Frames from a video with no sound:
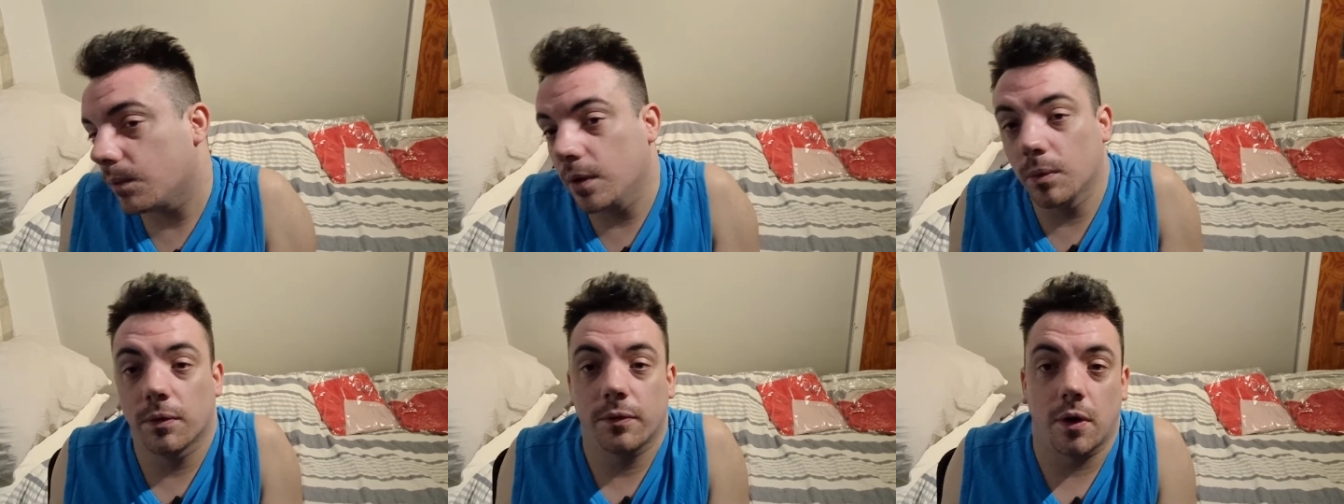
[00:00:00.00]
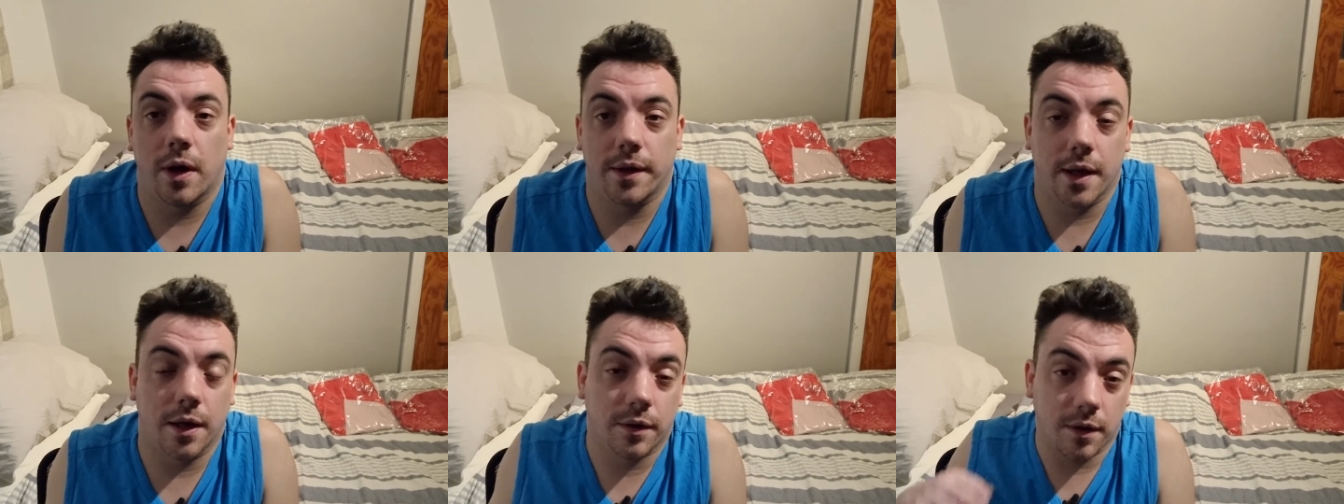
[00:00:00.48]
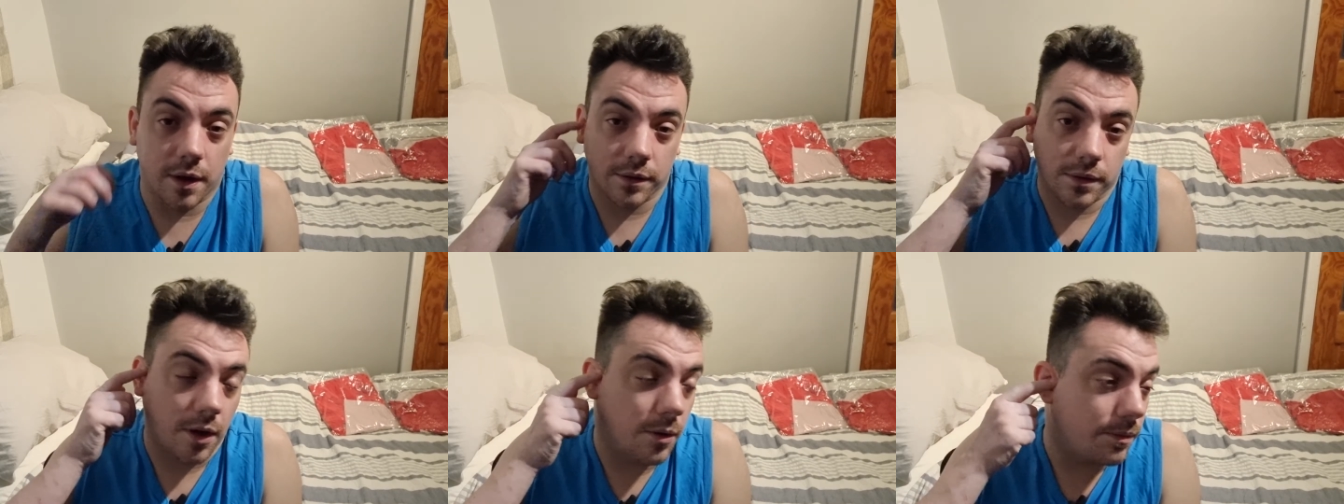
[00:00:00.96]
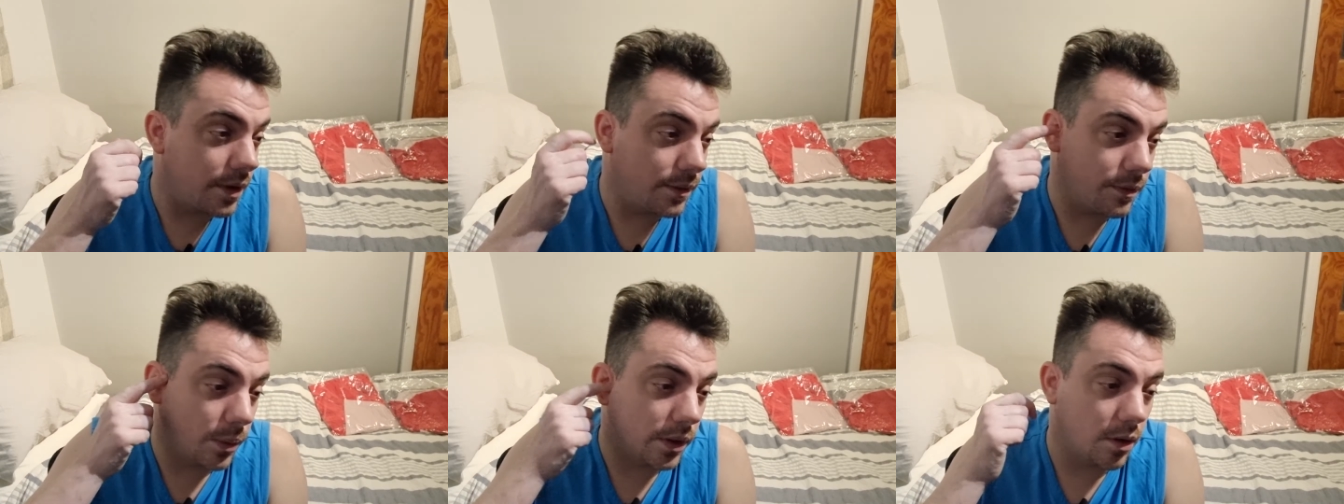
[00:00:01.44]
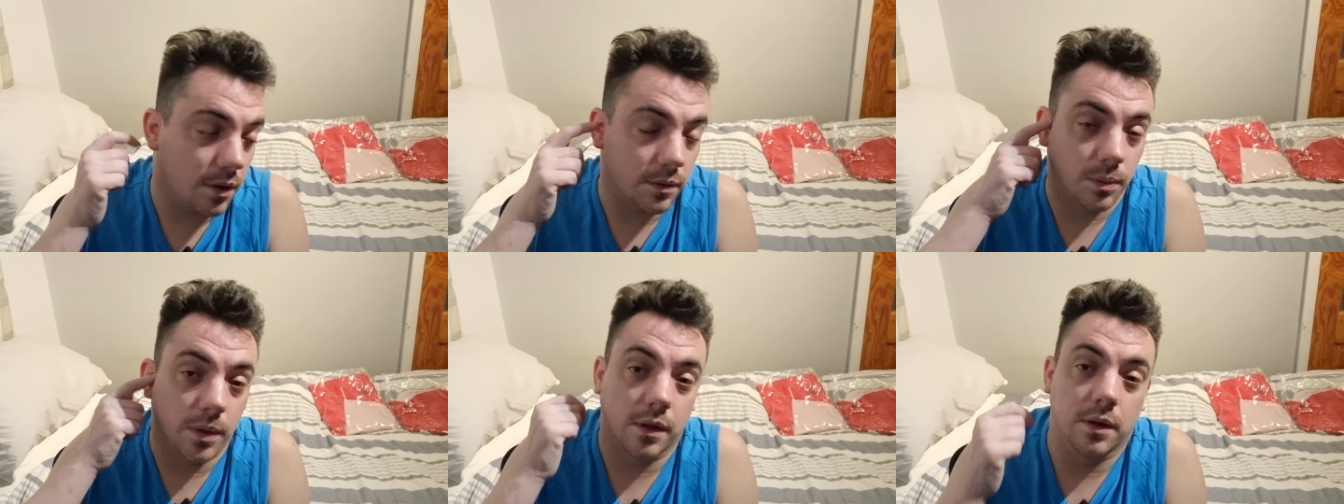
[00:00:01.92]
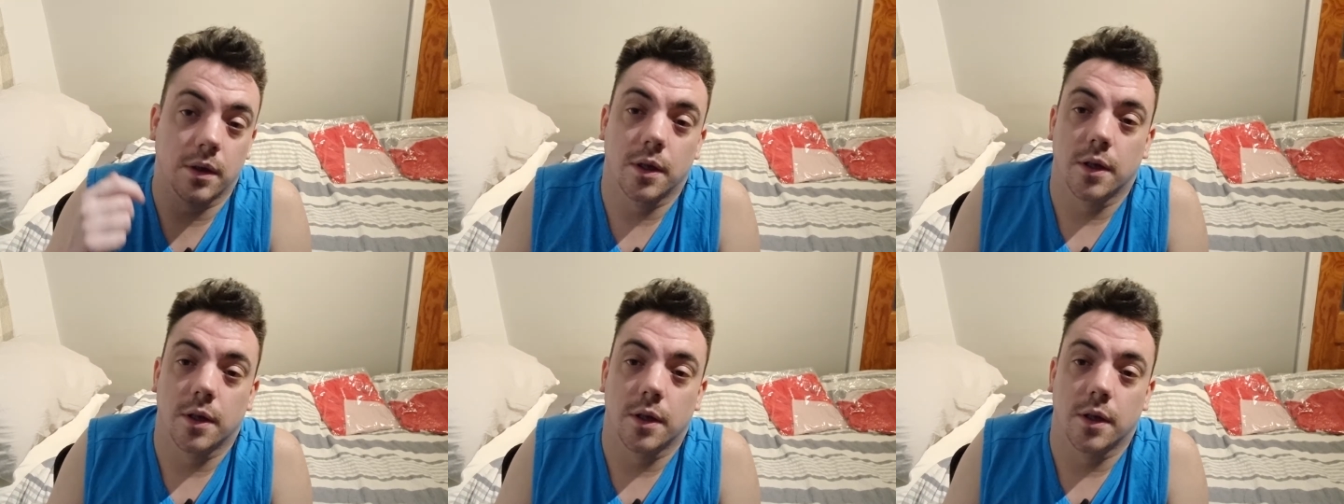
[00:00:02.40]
we will find out, guys. Hopefully, 49ers win.